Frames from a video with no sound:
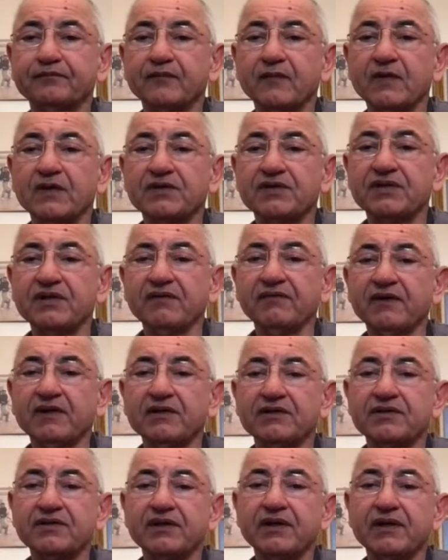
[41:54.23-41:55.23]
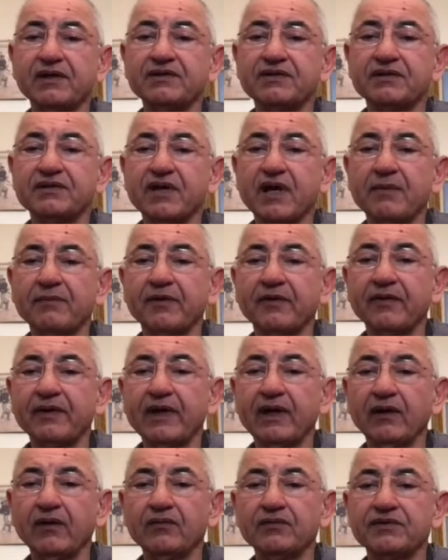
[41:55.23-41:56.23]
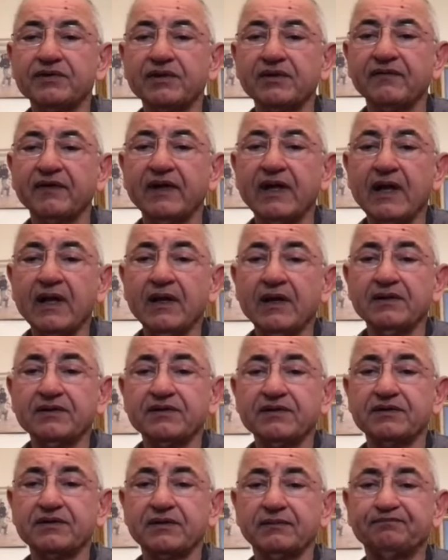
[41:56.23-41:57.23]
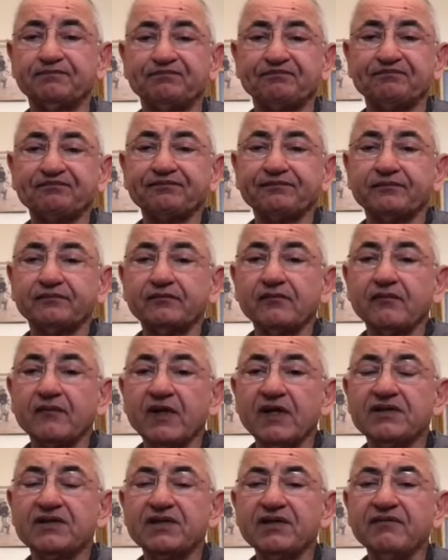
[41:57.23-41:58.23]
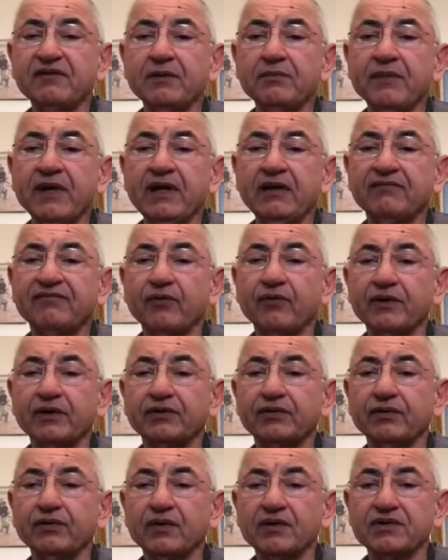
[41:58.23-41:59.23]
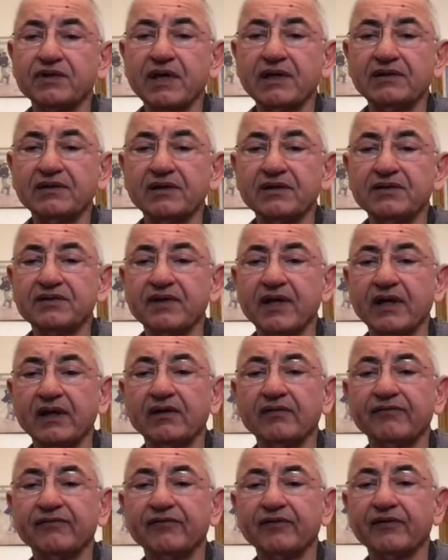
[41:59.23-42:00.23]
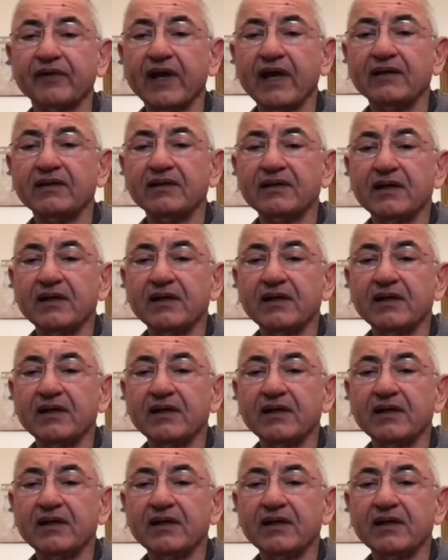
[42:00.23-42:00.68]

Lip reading: Stephen is here. He says, hi, Maron. Hello, Stephen. Says, Stephen, male, 42, Los Angeles. Thank you for that.